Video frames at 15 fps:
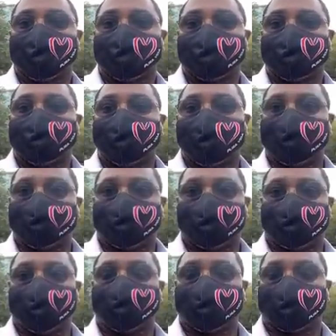to be
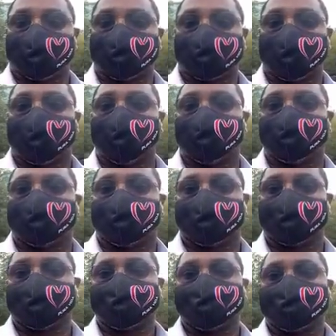considered a saint
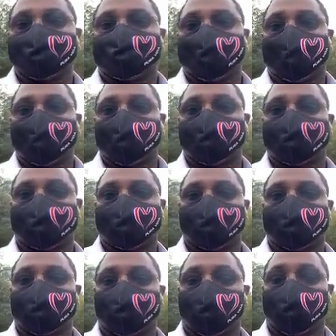by the
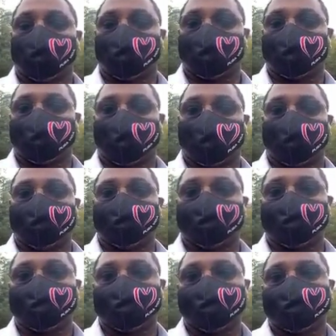church over time.
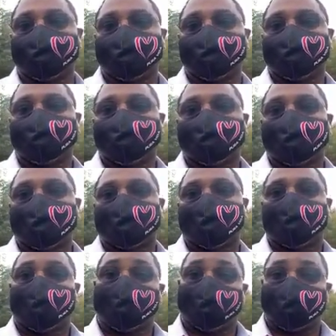
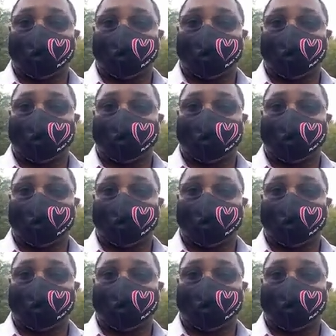It is